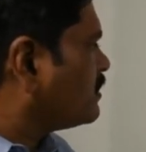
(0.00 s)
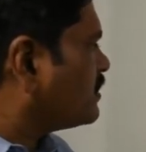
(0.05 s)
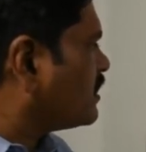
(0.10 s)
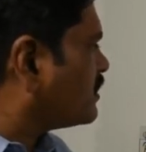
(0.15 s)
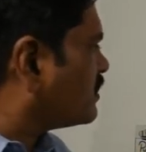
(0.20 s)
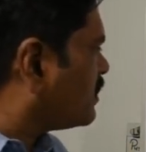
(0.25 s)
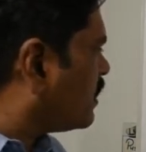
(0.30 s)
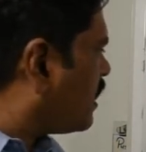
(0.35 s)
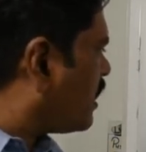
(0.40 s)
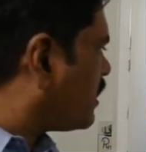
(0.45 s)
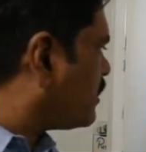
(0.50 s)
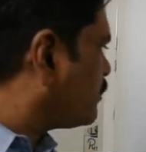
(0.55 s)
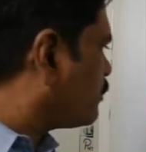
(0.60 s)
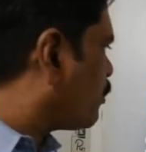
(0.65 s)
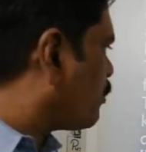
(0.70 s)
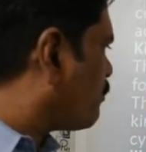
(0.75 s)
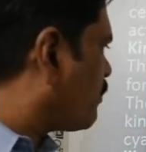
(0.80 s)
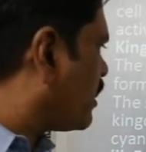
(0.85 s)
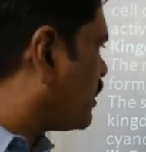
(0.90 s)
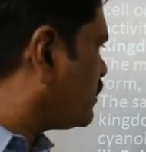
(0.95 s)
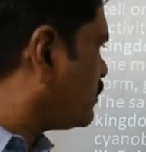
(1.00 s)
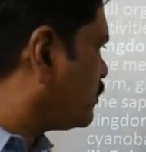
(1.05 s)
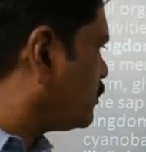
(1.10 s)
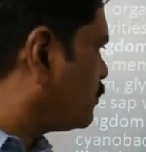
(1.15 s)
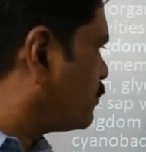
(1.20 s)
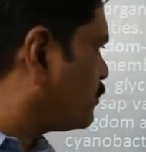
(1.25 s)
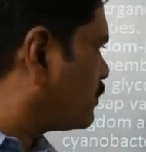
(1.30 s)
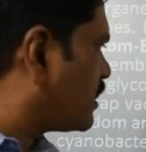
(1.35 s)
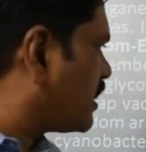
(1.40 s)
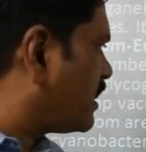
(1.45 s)
The third domain,
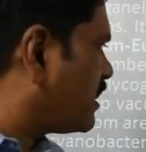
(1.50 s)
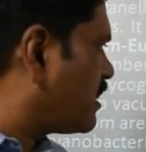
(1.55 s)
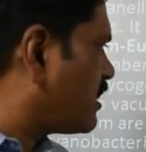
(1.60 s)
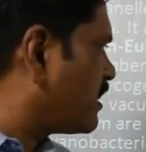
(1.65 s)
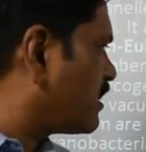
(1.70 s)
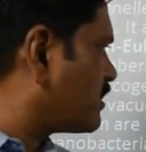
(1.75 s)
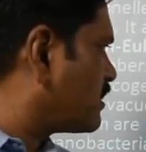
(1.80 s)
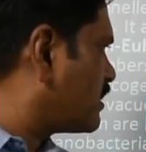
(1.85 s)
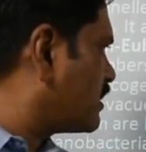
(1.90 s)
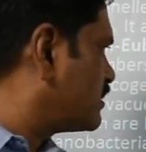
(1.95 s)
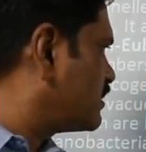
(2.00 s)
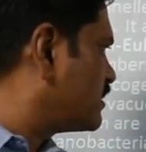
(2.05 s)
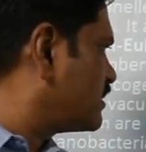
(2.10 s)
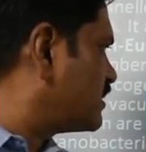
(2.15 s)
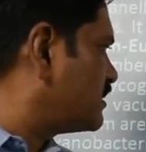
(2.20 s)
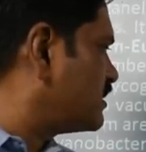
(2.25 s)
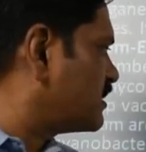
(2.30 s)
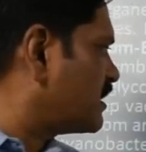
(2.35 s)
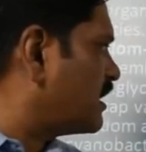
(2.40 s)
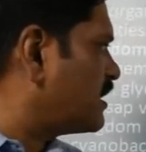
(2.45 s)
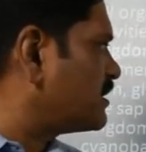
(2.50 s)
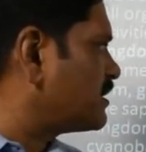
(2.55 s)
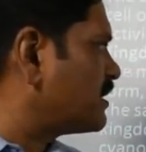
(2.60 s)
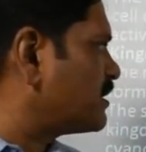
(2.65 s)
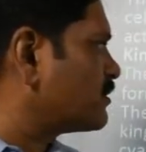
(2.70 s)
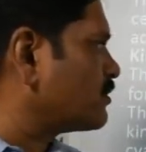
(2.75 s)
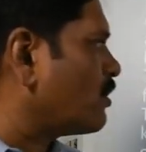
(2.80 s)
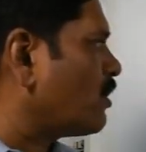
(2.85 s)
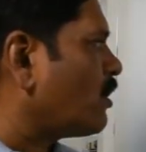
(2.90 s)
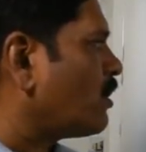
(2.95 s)
eukarya,
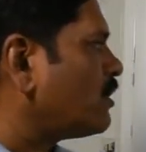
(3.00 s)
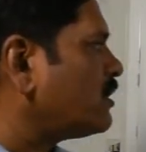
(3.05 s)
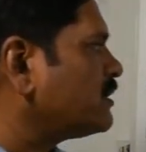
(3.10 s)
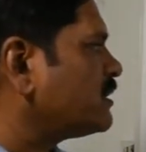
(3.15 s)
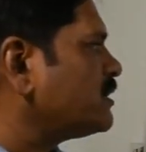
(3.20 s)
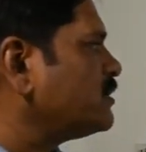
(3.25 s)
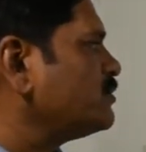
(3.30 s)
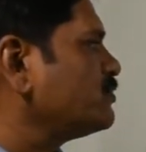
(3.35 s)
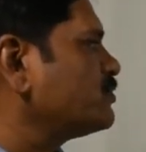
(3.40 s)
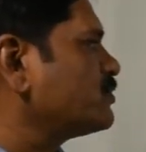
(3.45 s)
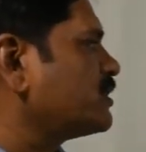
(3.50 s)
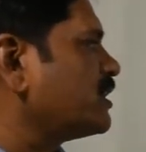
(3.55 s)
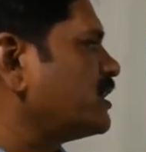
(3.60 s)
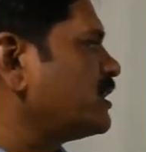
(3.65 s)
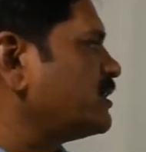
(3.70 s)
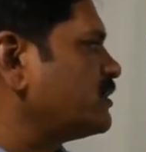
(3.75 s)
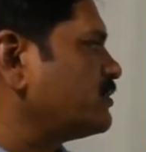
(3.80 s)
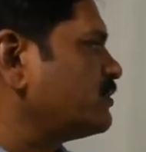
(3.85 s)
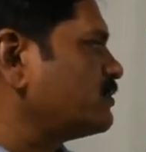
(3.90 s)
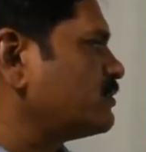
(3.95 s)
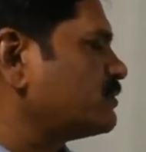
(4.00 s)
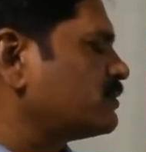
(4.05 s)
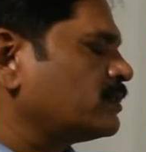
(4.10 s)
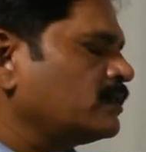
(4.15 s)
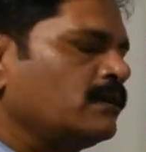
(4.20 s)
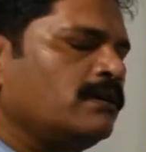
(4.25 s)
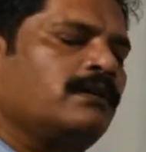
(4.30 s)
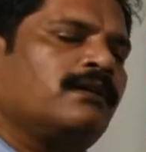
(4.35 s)
contains all the eukaryotes,